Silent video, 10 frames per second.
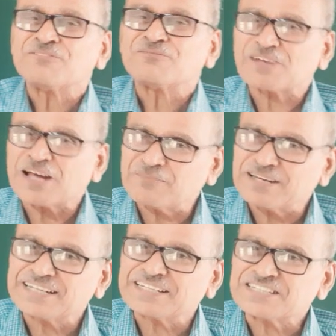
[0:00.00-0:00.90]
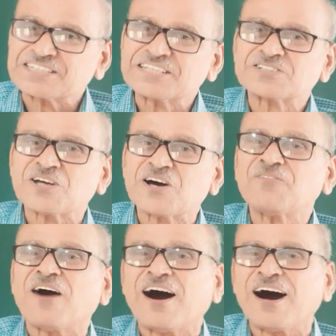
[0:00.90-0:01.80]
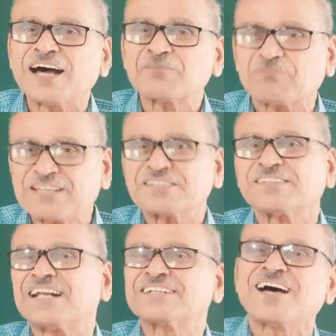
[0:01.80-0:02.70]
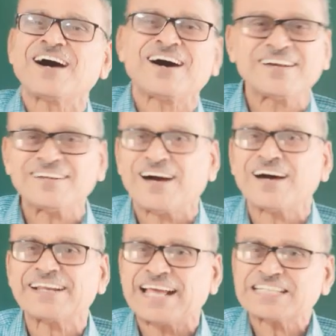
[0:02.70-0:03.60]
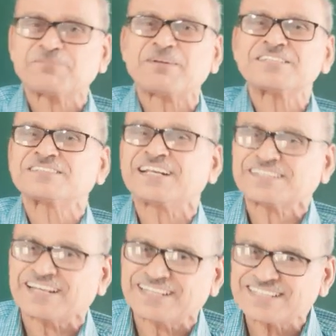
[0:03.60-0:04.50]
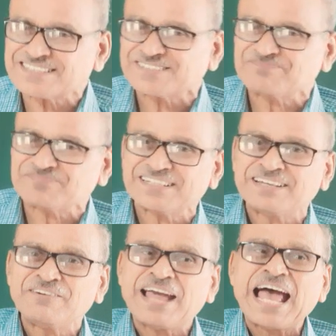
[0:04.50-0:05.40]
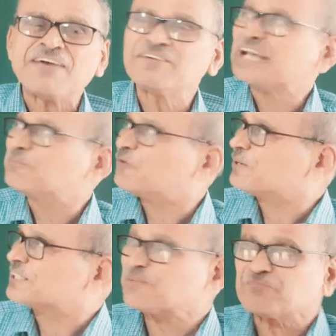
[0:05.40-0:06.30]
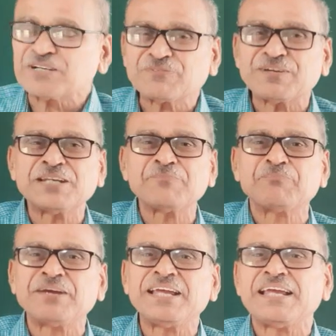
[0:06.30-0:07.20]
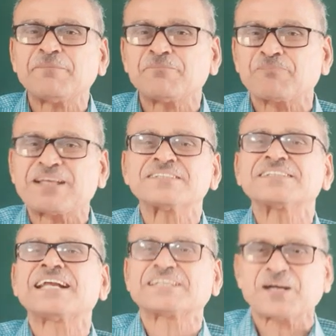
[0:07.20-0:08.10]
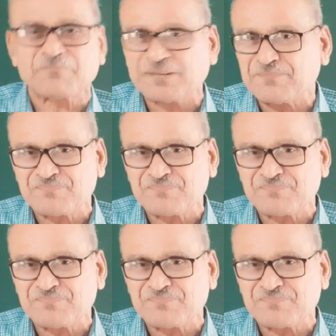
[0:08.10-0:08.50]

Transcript: from a distance of r plus delta r or x plus delta x, having a momentum between p plus delta p.